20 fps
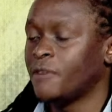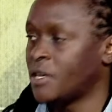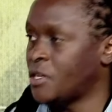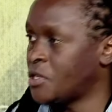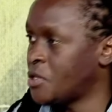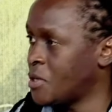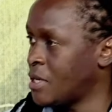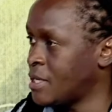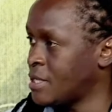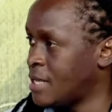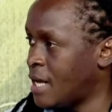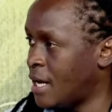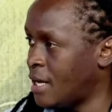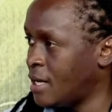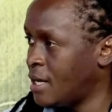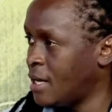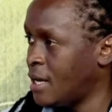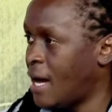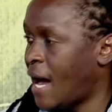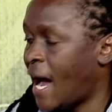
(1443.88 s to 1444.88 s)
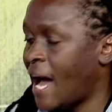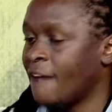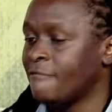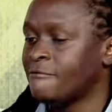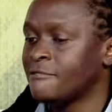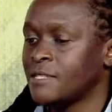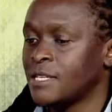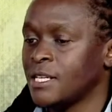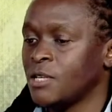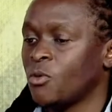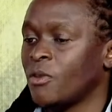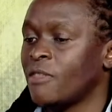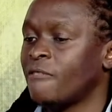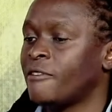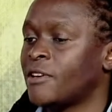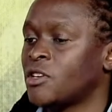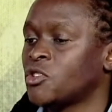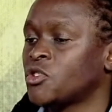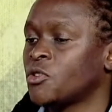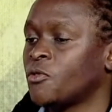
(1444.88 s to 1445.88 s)
Federation has done. I have seen what
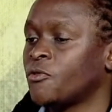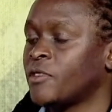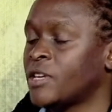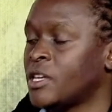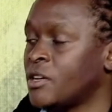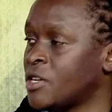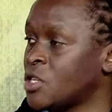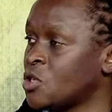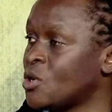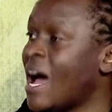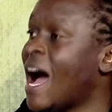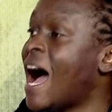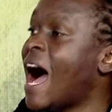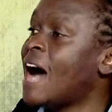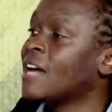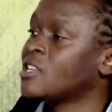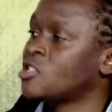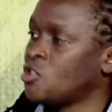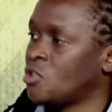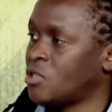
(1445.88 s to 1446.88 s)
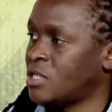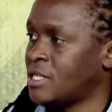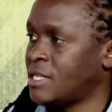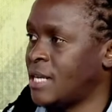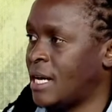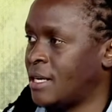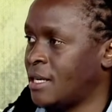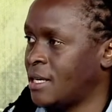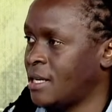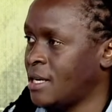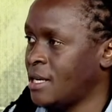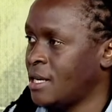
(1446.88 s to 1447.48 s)
the Federation has not done.